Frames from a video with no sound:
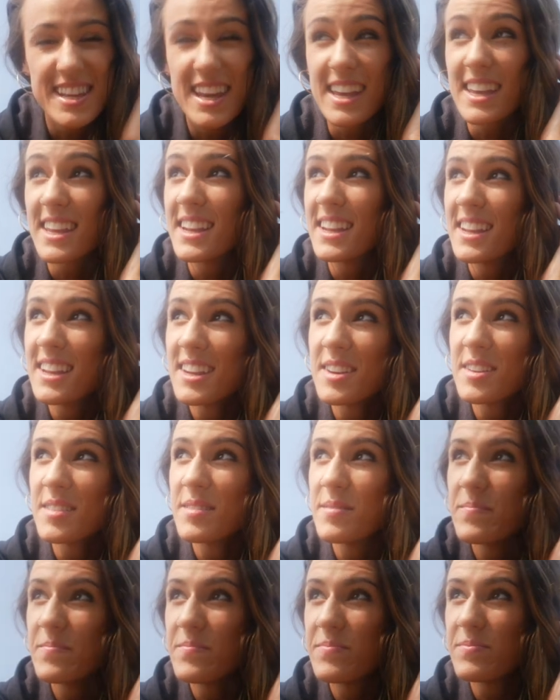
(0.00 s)
Taking in
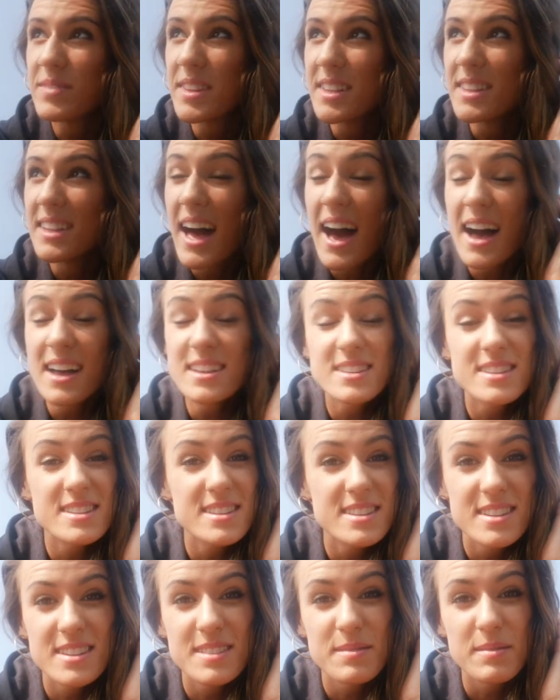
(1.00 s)
the
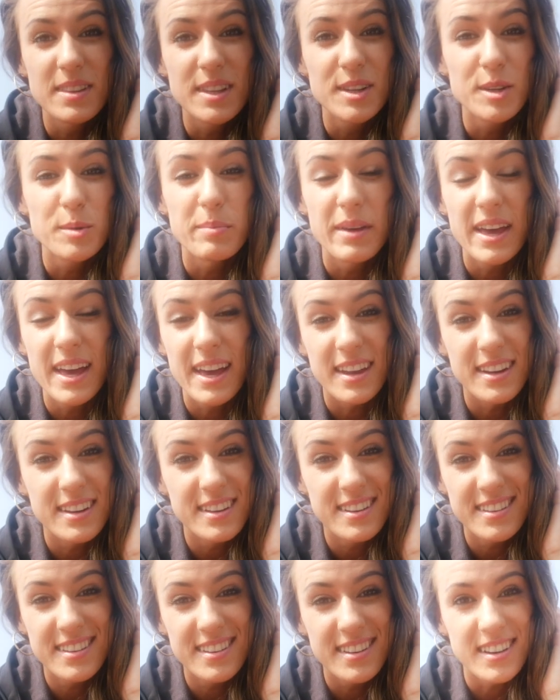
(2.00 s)
last little bit
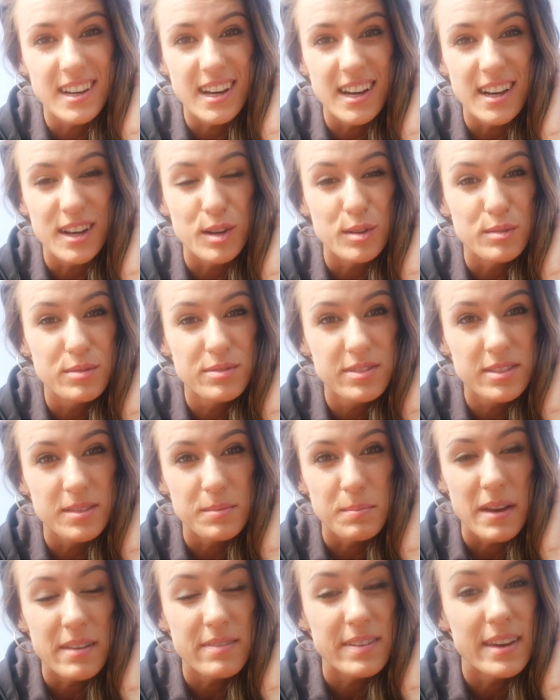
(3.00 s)
of
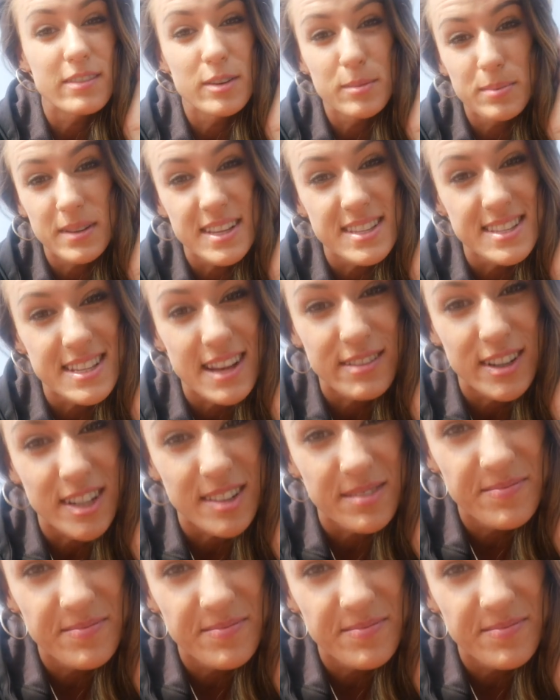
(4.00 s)
my favorite place ever.